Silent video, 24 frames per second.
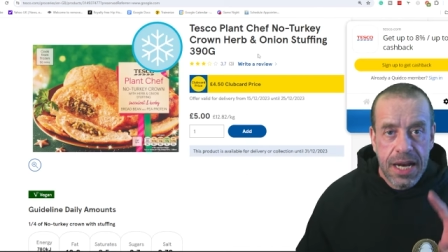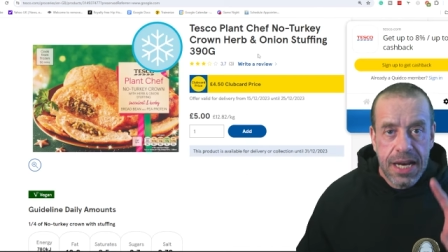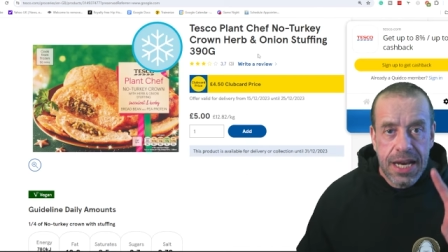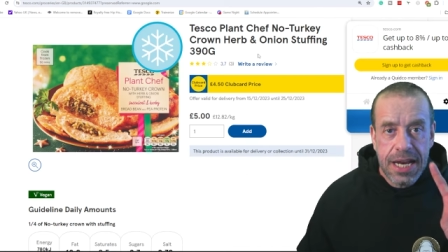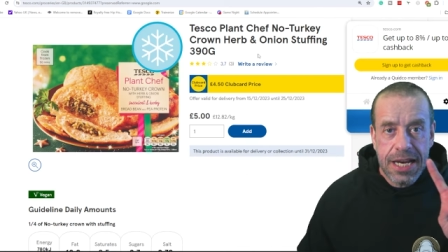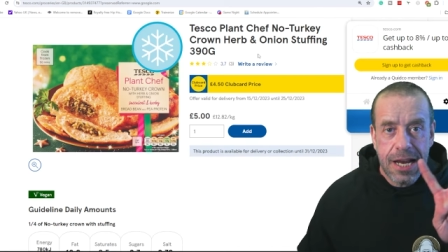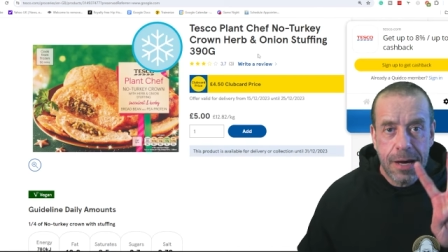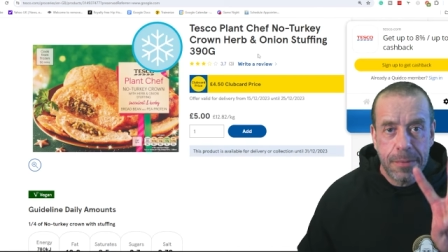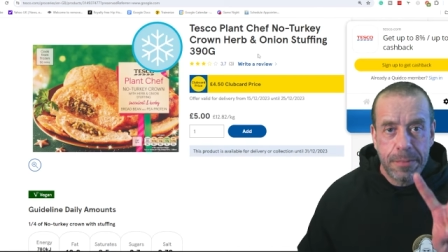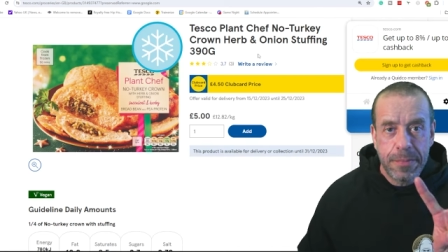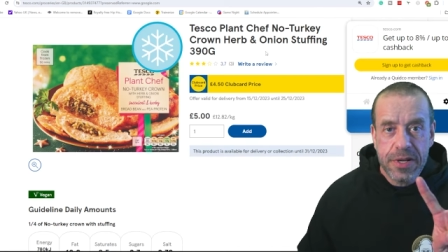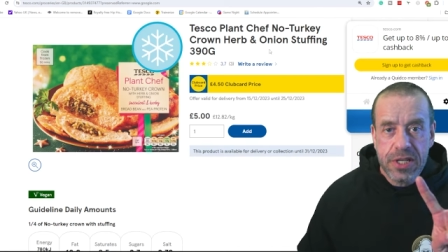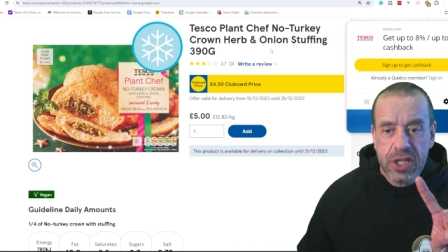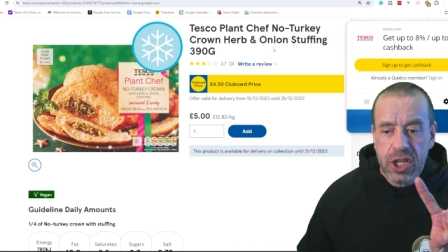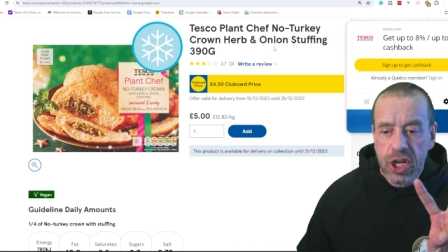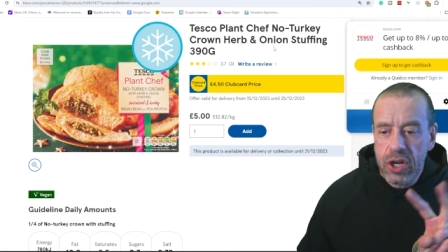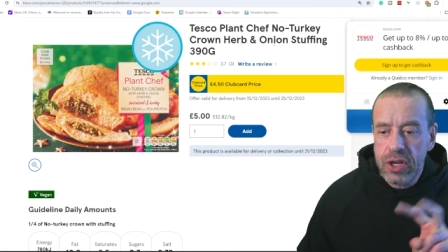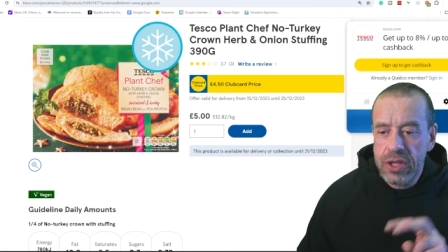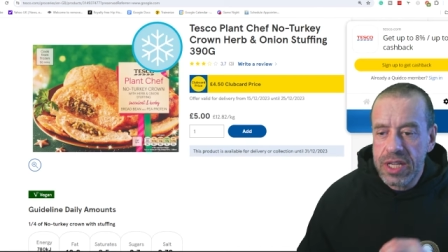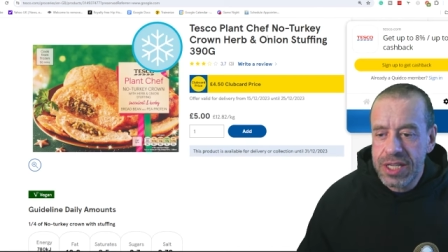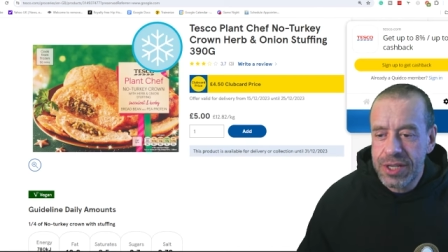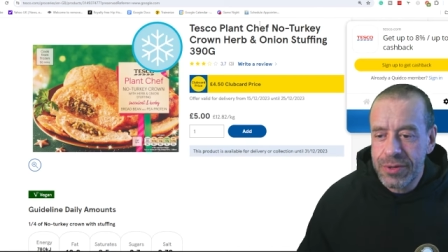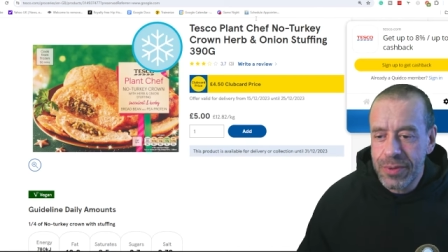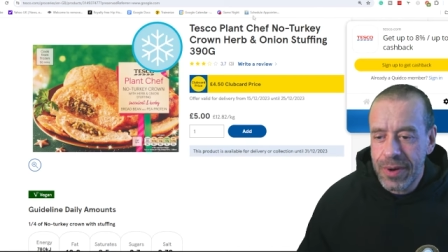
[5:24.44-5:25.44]
And at number
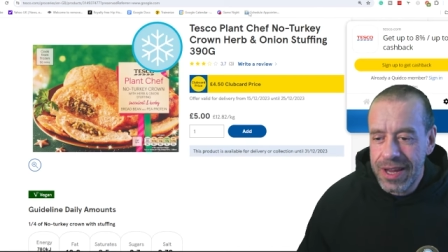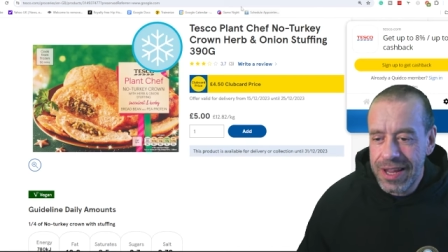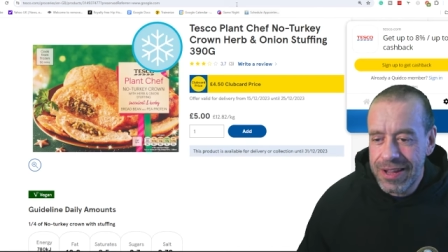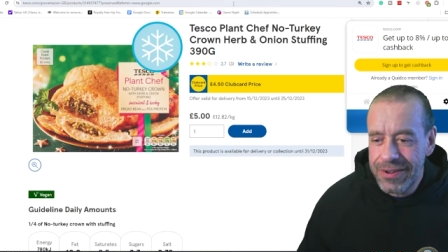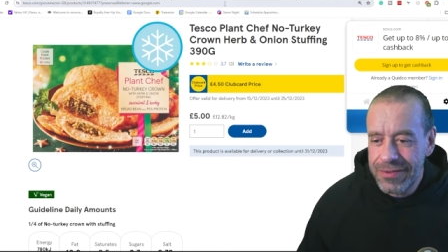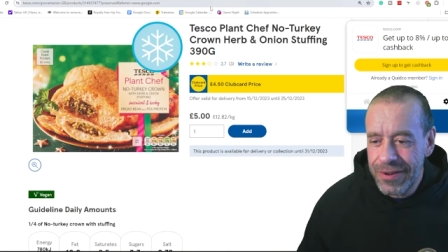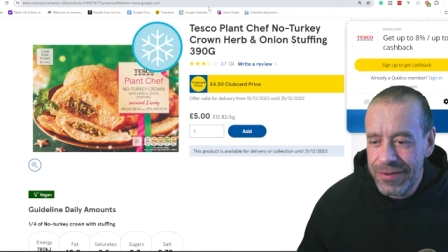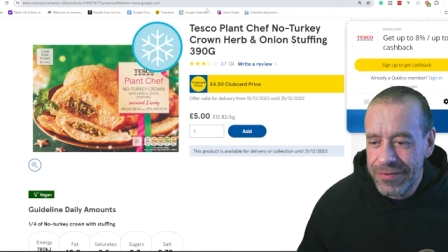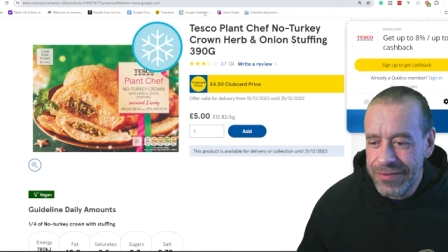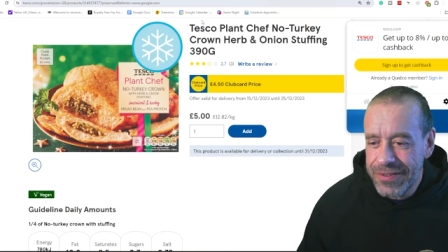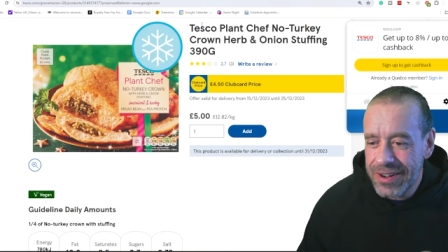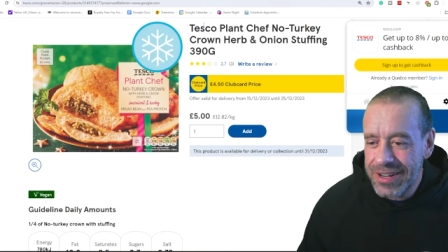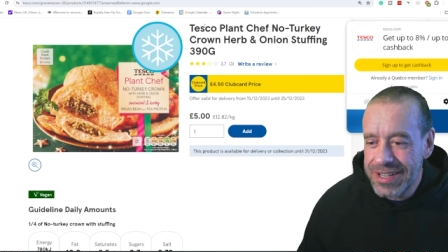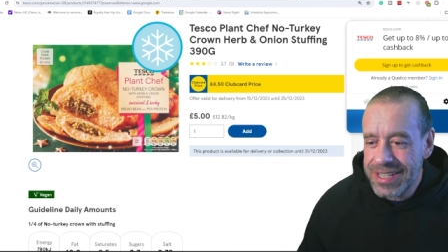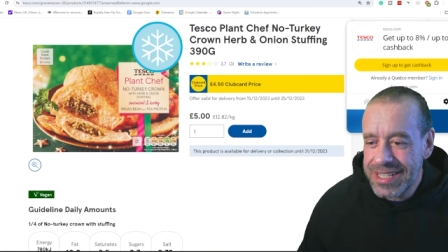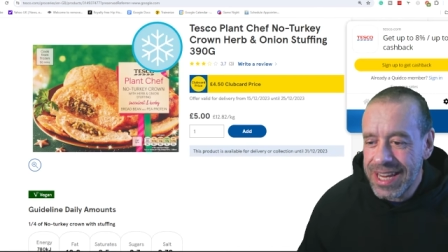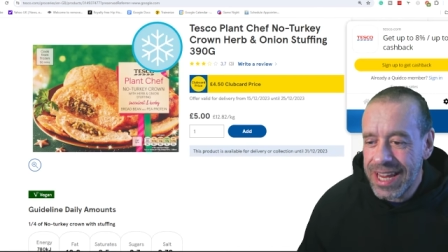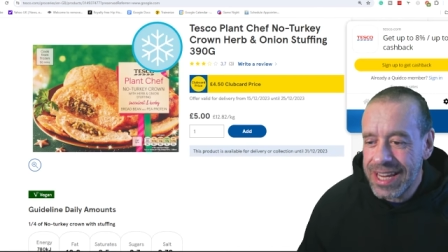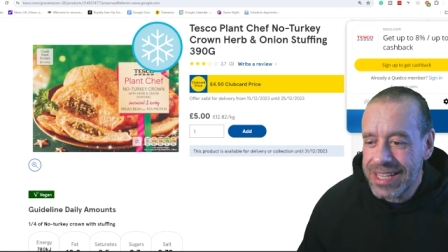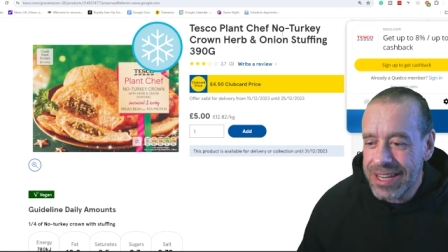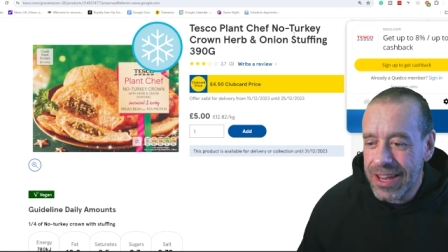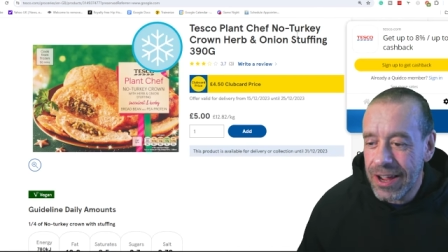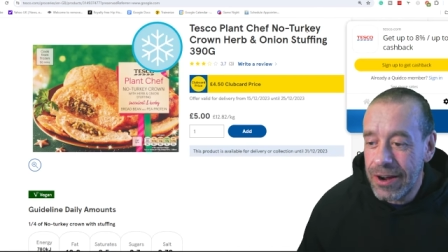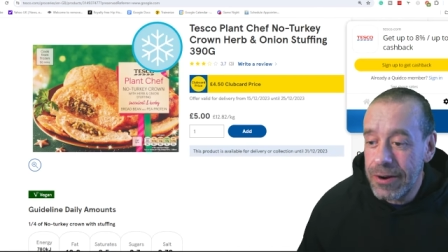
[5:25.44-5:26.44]
two this week, we've got
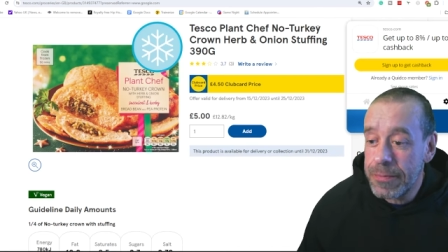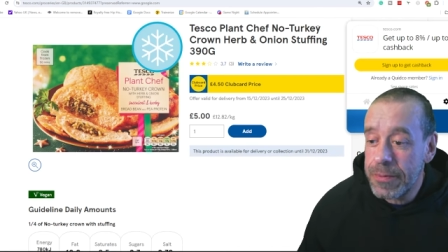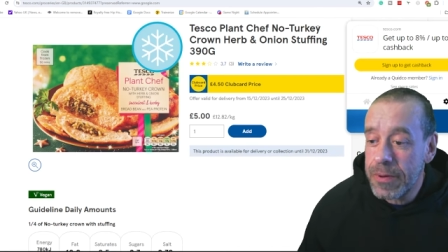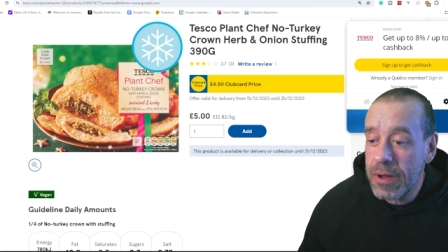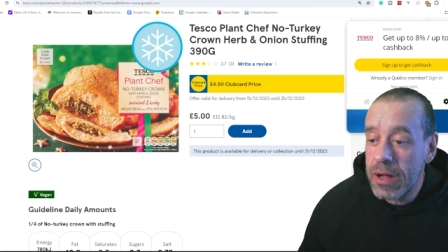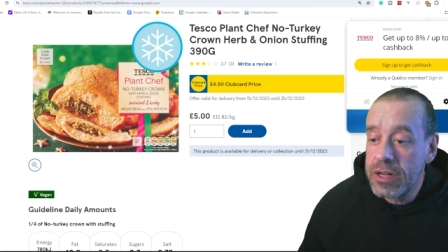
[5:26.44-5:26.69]
Tesco